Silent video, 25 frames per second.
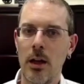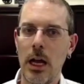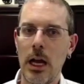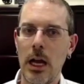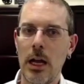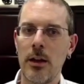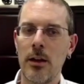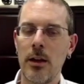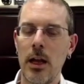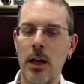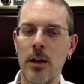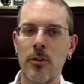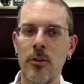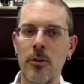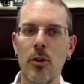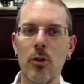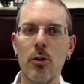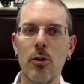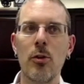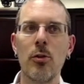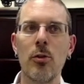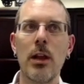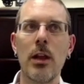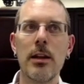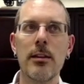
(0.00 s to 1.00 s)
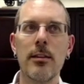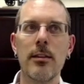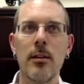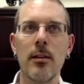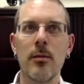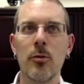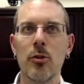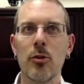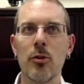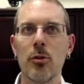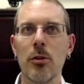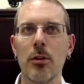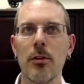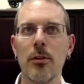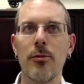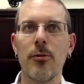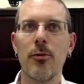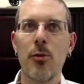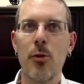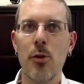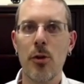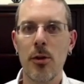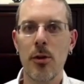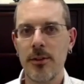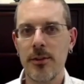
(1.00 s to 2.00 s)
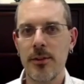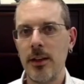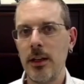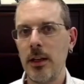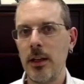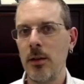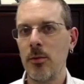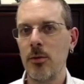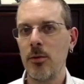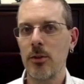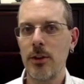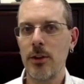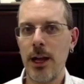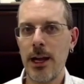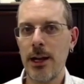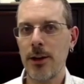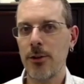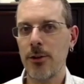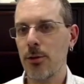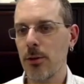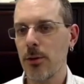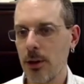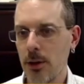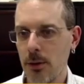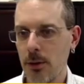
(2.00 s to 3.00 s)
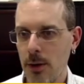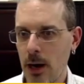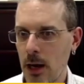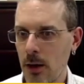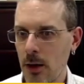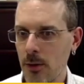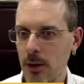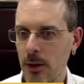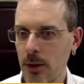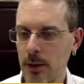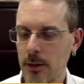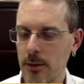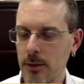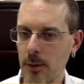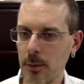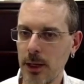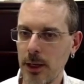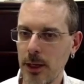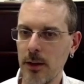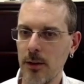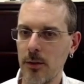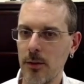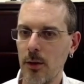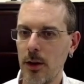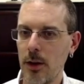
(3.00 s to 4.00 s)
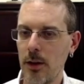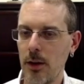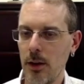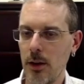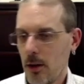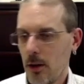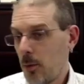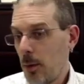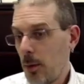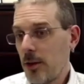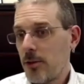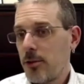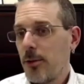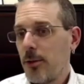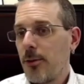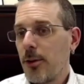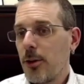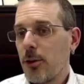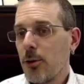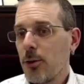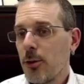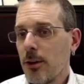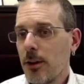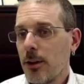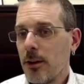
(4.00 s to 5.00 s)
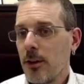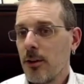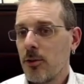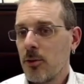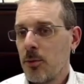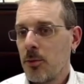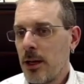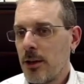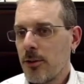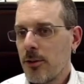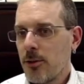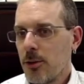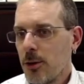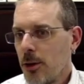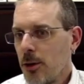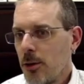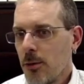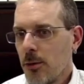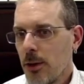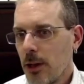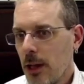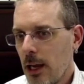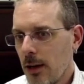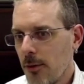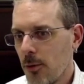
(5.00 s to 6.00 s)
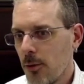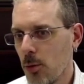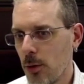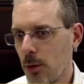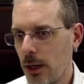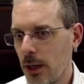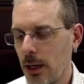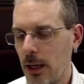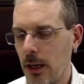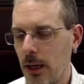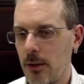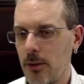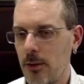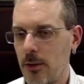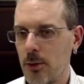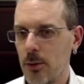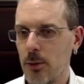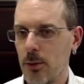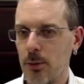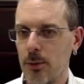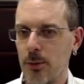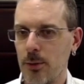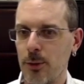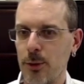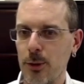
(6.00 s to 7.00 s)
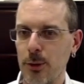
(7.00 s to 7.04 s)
And so you let them sort of form teams naturally around this. I mean, especially if it's early in the semester, you don't really have a way to